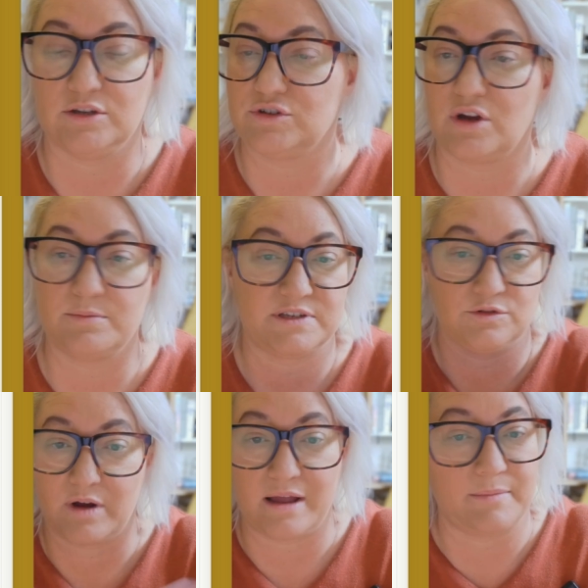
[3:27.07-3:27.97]
Your job's to
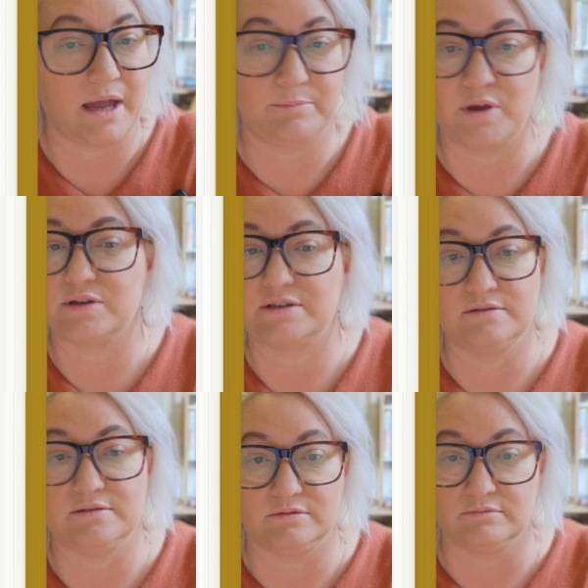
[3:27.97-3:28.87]
draw out my
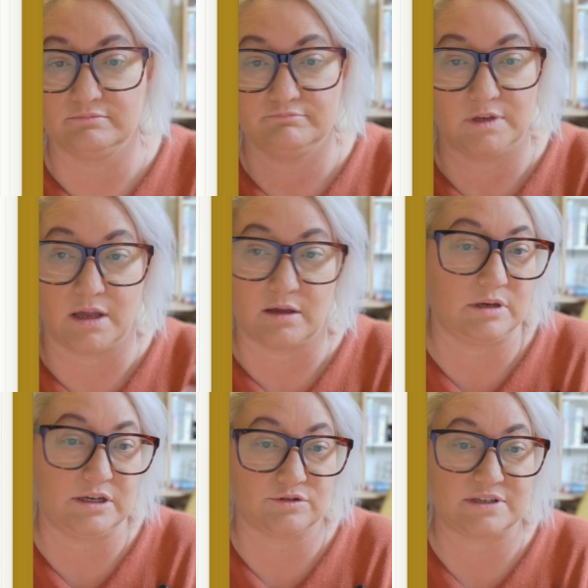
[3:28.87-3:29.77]
personal, you know,
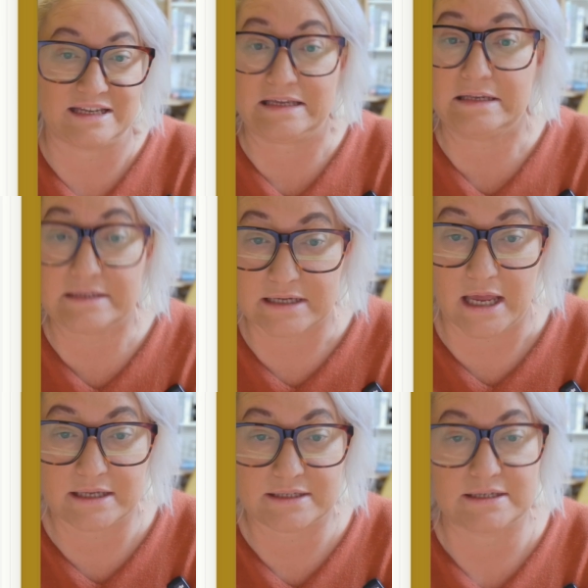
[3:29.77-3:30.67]
interesting
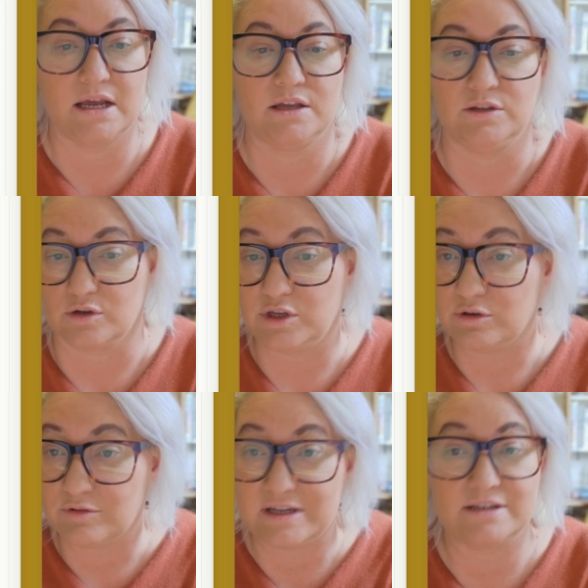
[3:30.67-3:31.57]
insights. You're
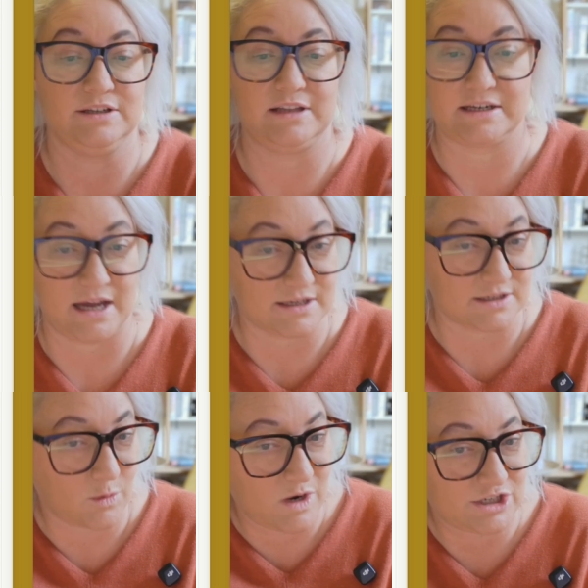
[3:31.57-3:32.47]
curious. You like to
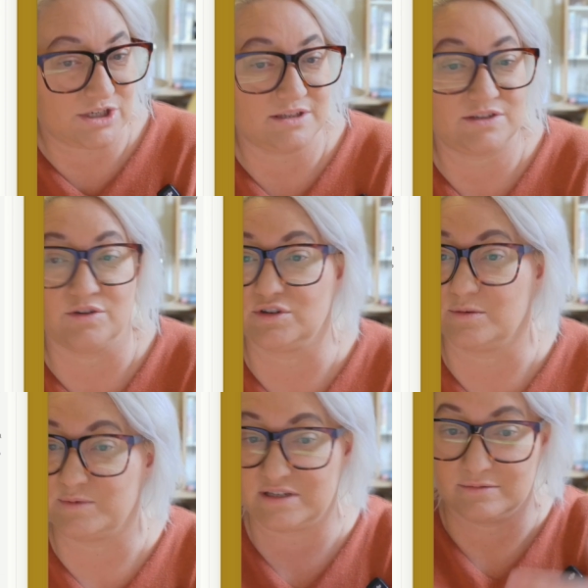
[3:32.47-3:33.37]
ask questions. Your
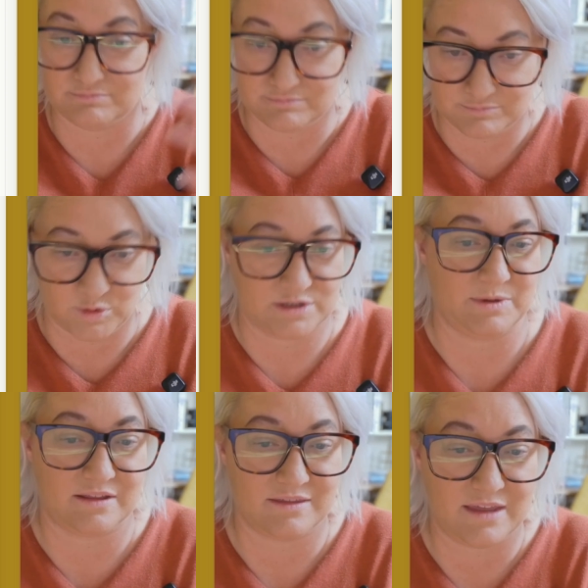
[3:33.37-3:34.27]
job's to push
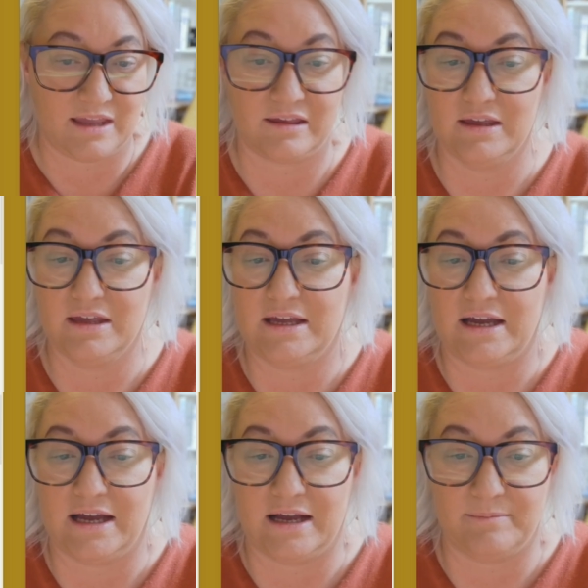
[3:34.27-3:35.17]
me to think,
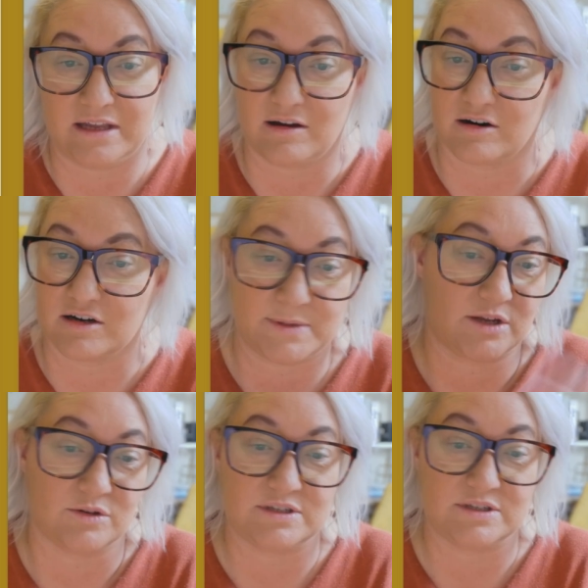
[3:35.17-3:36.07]
encourage
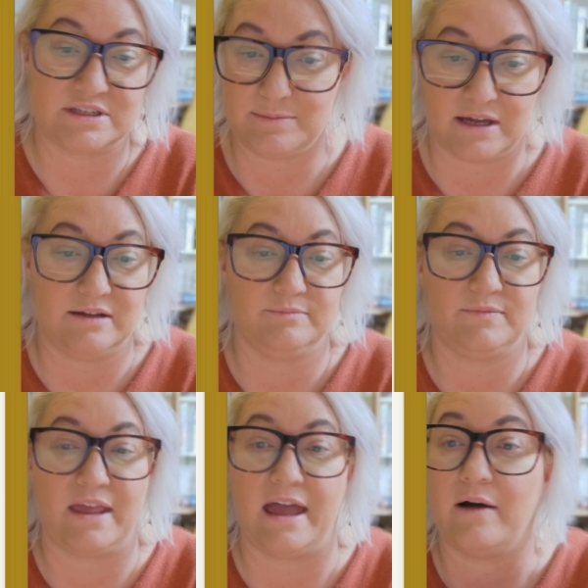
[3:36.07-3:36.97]
me to go deeper.
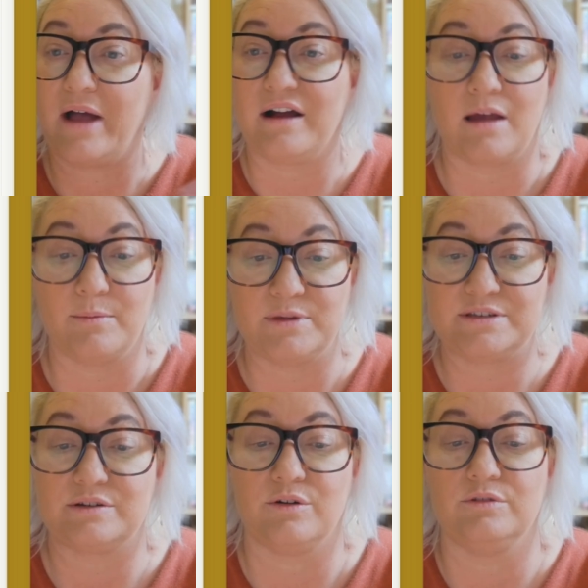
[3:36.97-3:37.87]
Our outcome
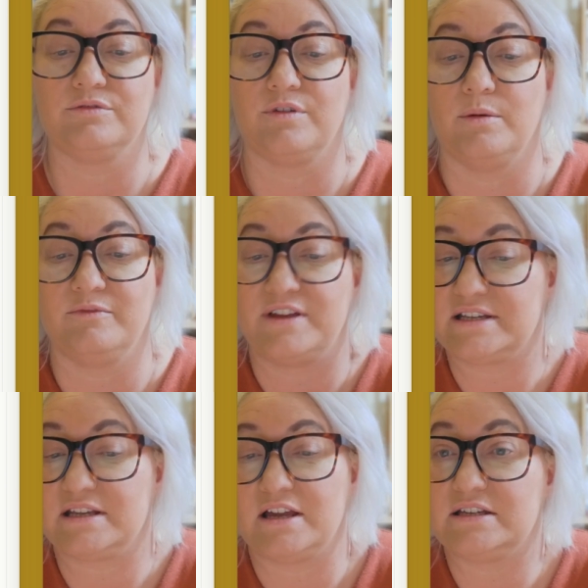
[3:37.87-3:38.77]
is to go from
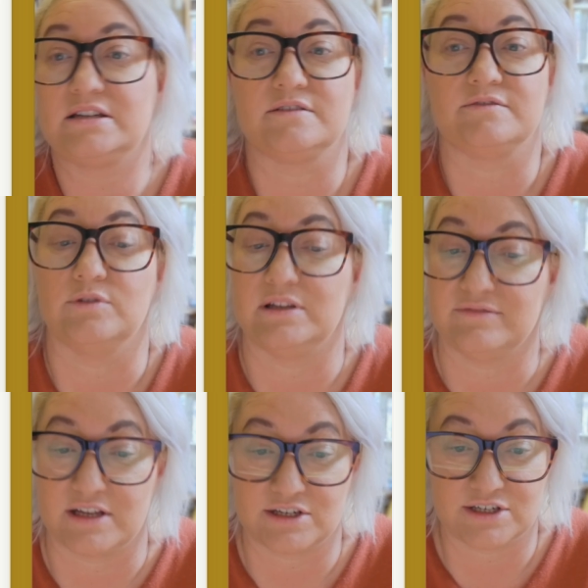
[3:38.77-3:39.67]
fuzzy idea to
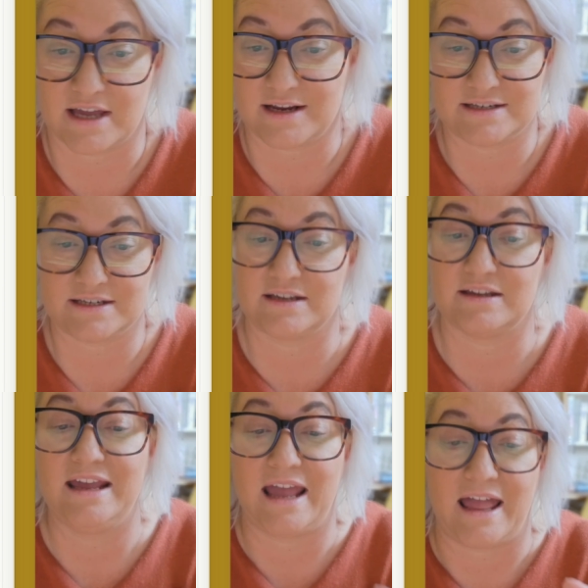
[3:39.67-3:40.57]
fully fleshed out
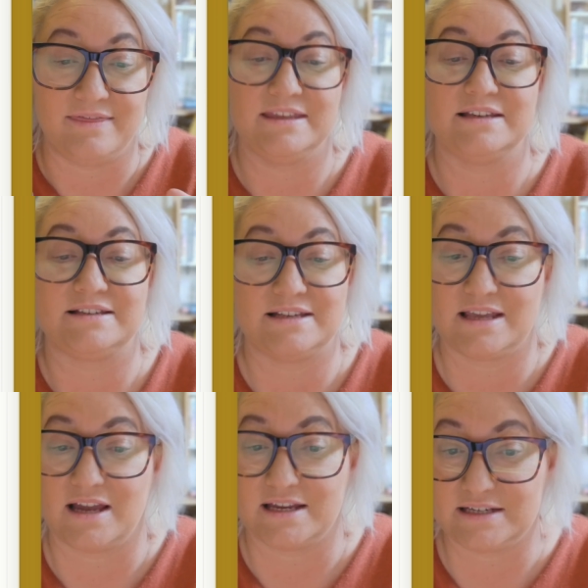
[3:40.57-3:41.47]
idea. And this
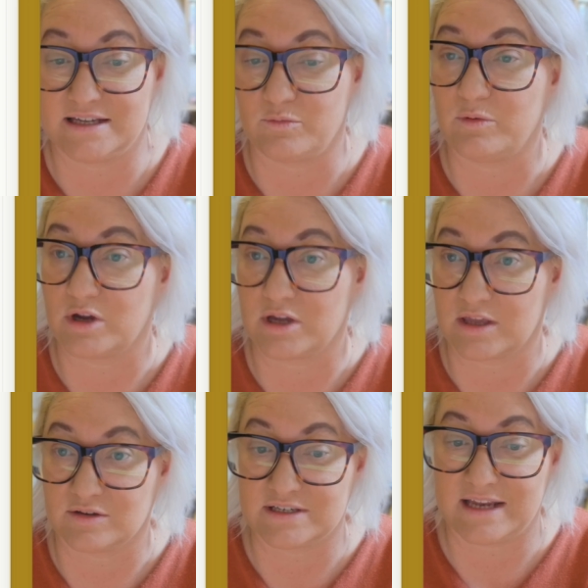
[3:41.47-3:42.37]
is the idea that we're
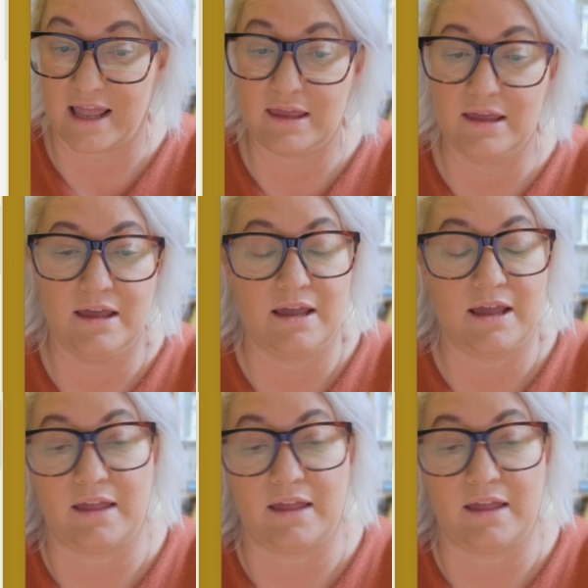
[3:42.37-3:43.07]
working on today.